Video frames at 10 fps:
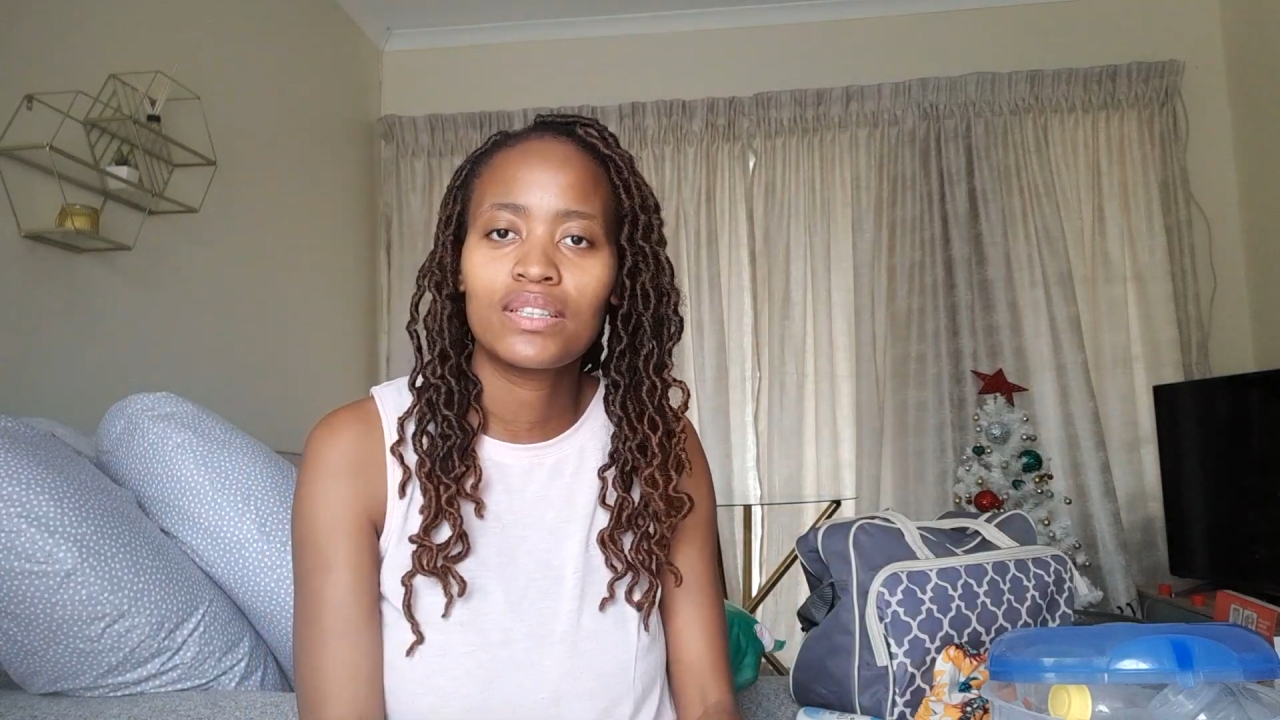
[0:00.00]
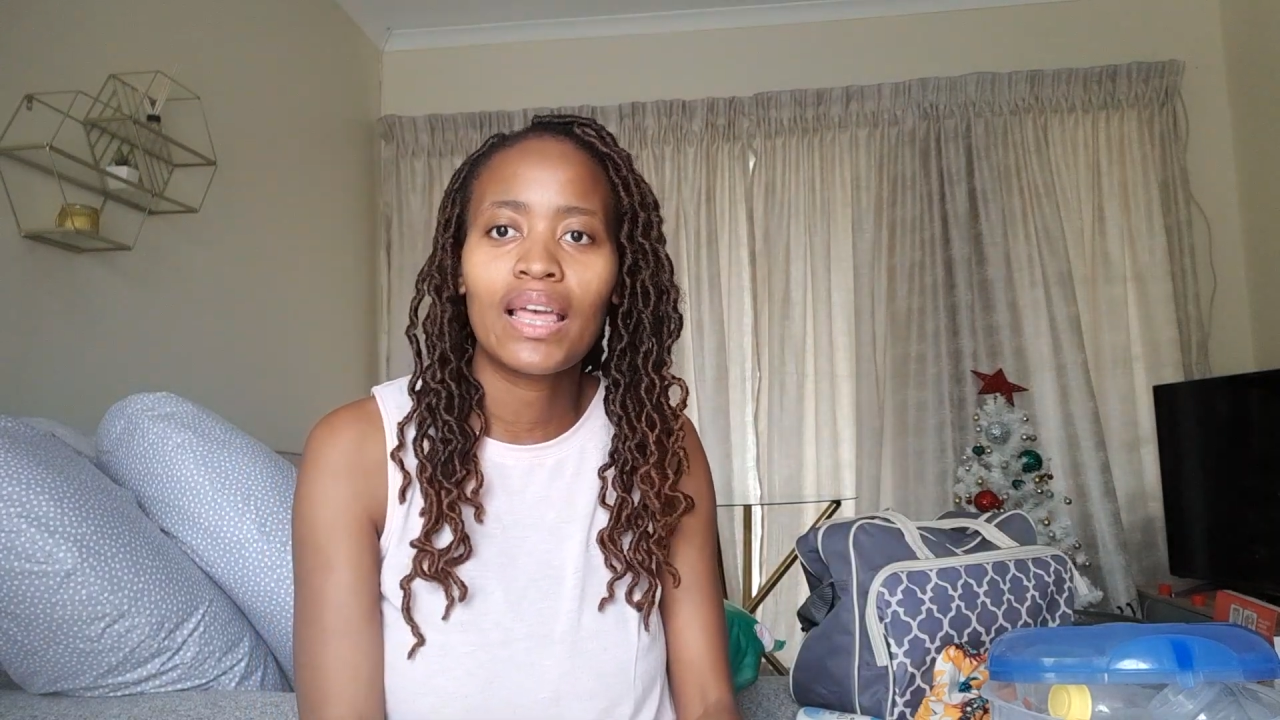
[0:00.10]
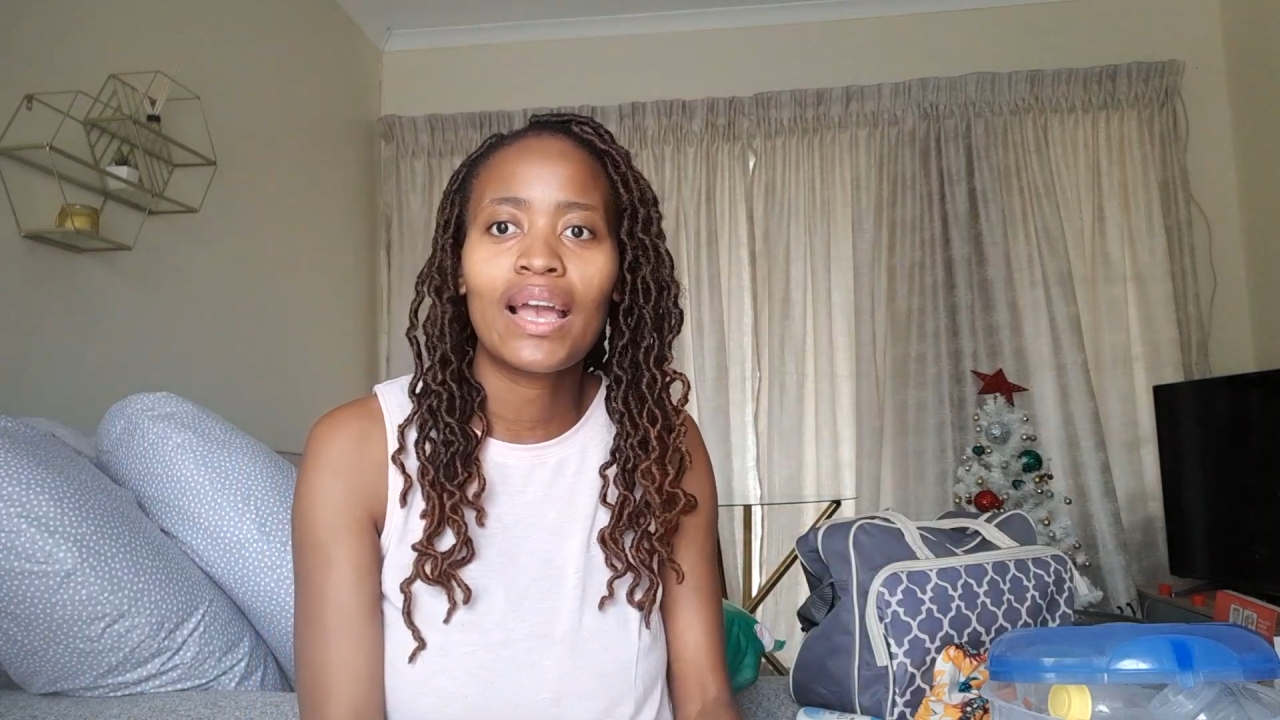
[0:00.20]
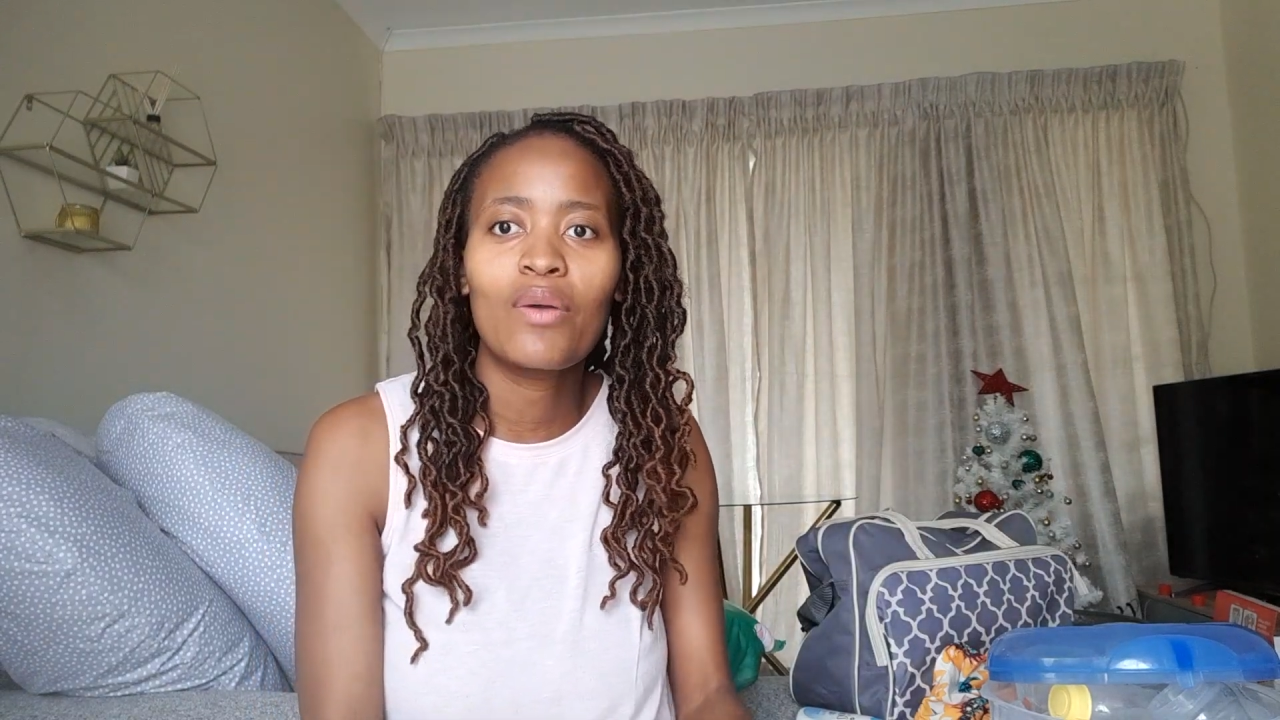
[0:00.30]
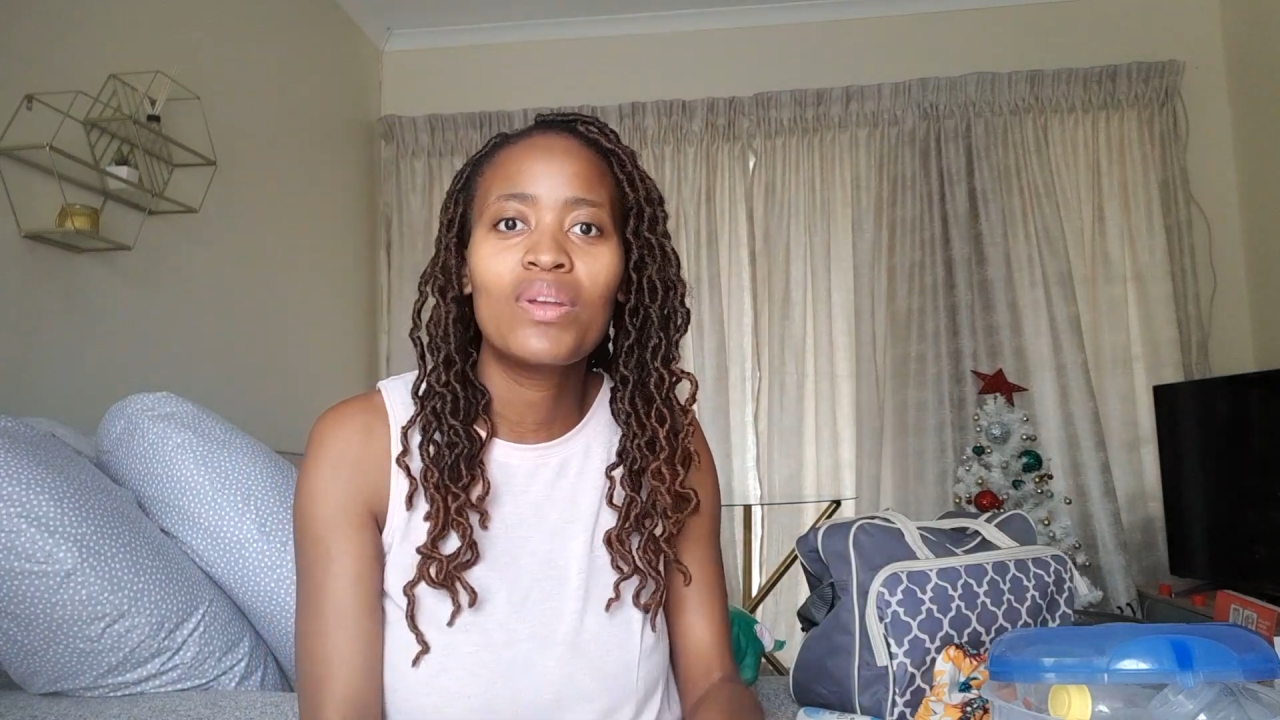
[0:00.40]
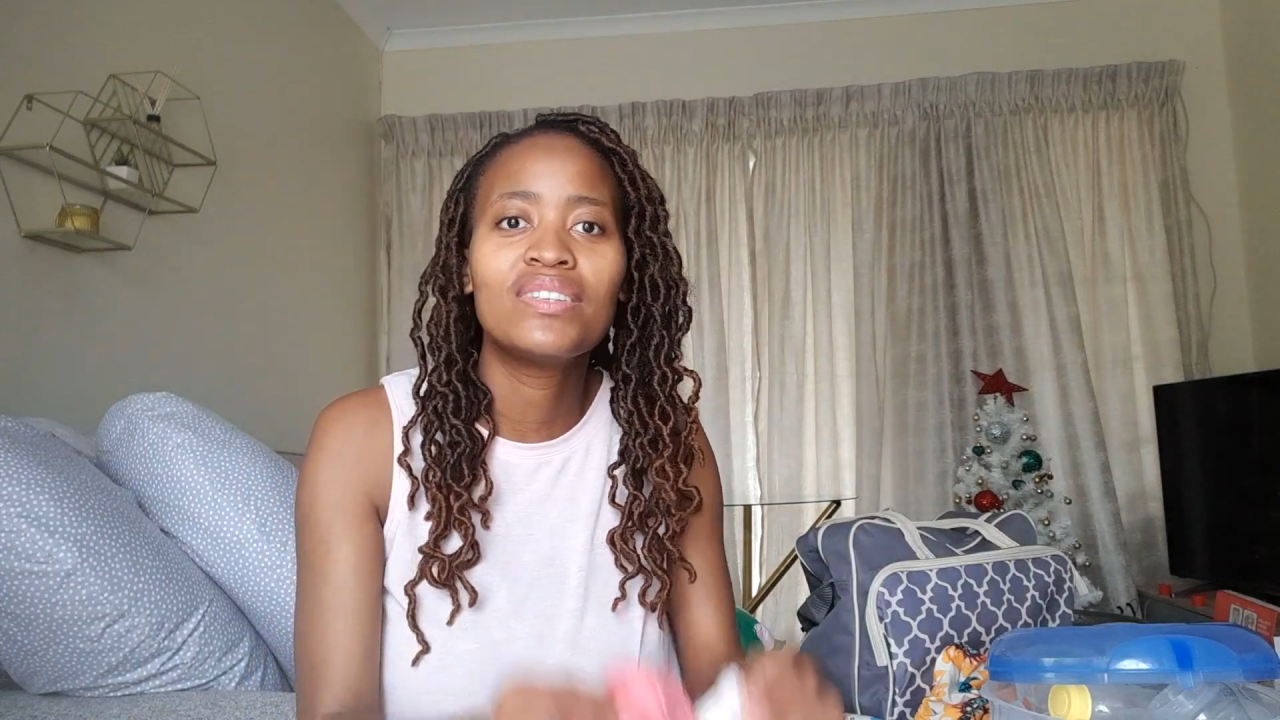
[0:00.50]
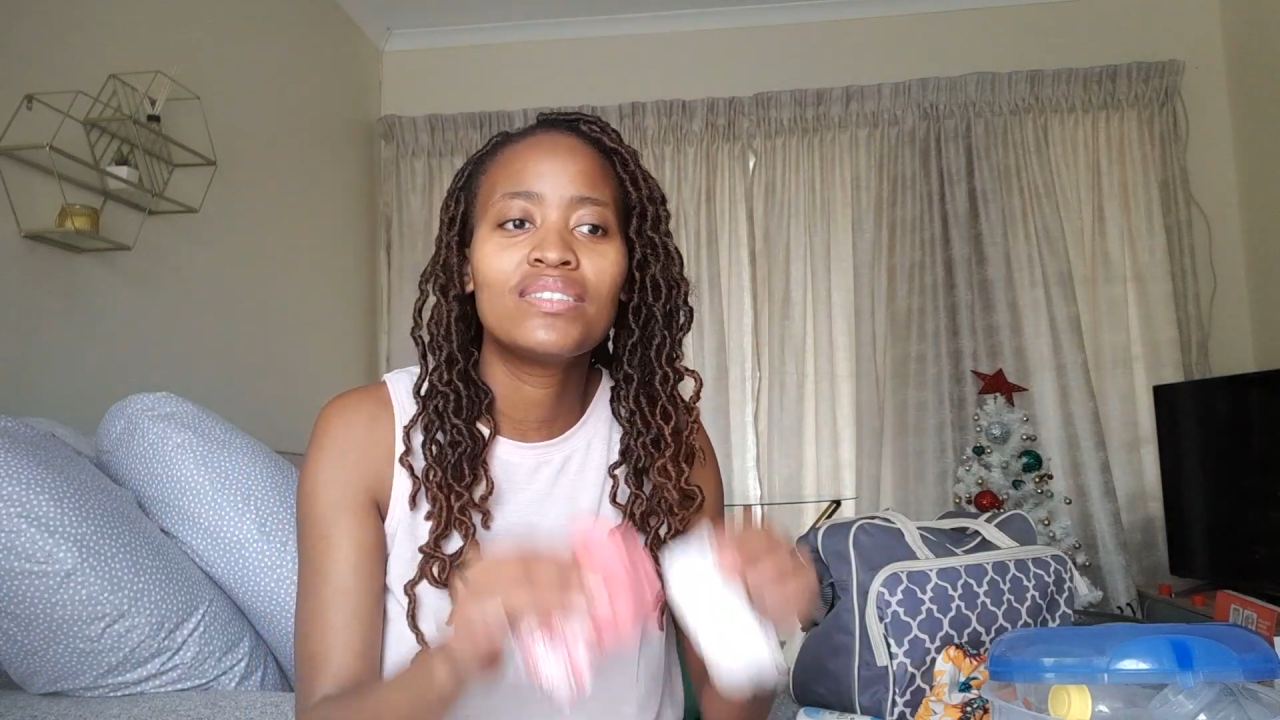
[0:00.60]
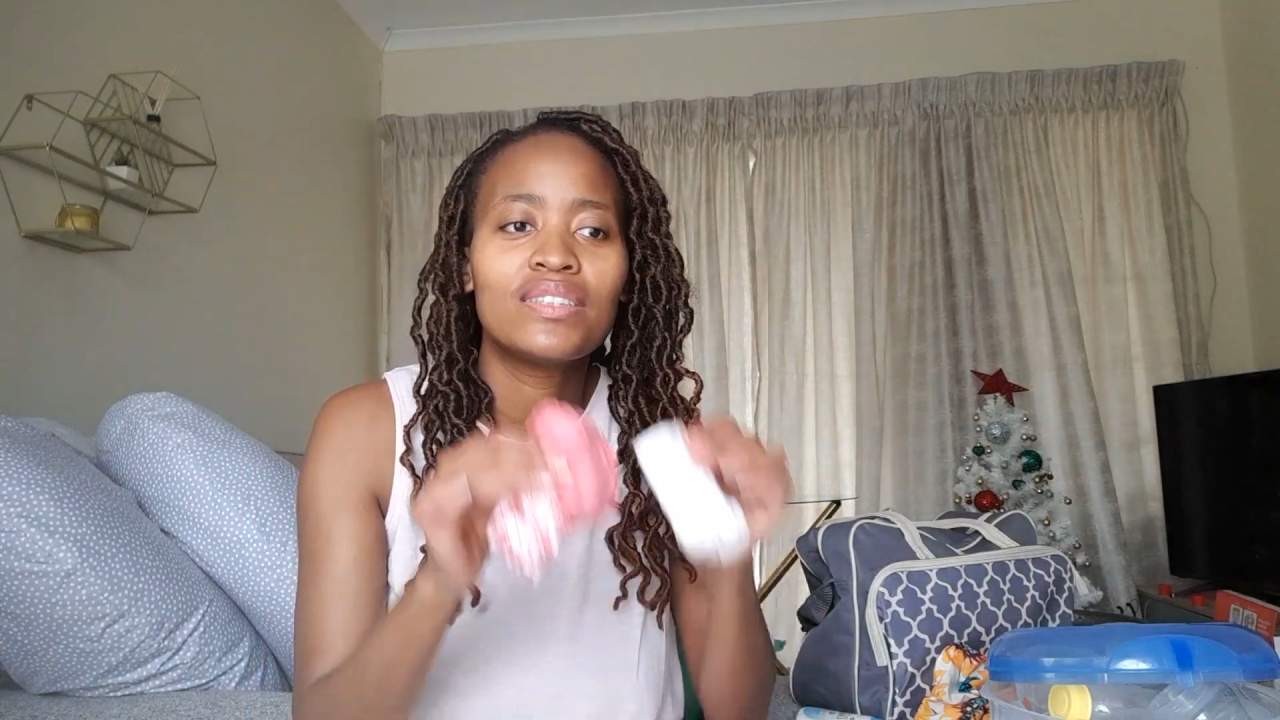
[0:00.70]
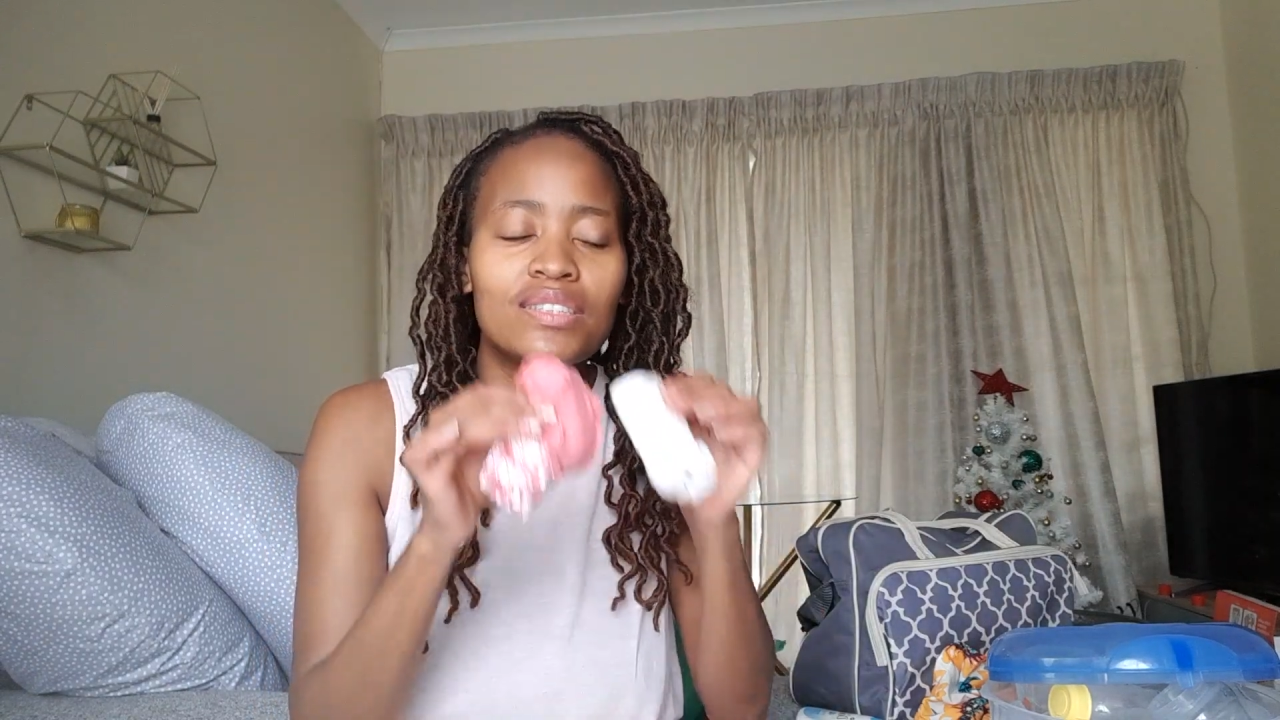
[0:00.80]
Like I went